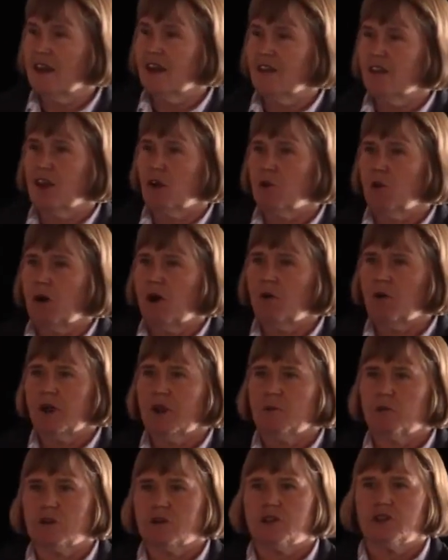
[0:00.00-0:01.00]
that what we
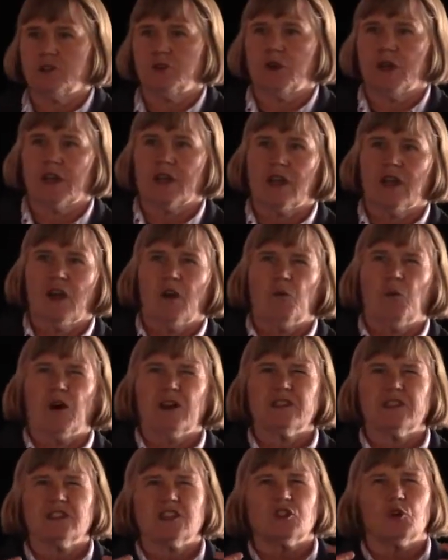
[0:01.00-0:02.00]
were doing
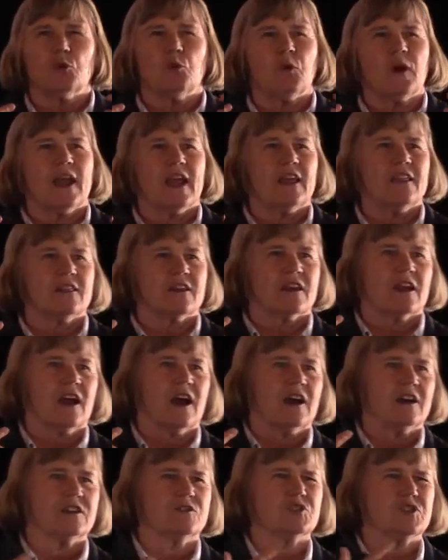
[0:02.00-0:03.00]
wasn't the way the,
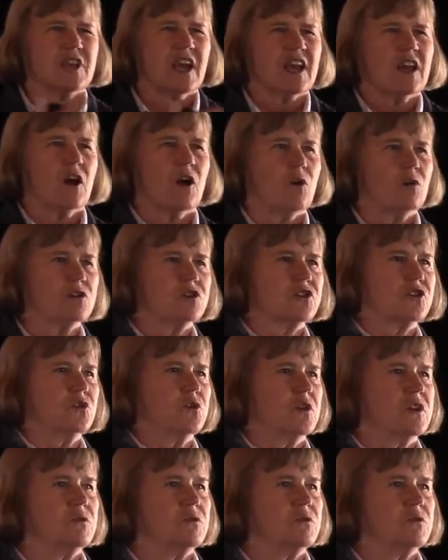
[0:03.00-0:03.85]
it was kind of old school.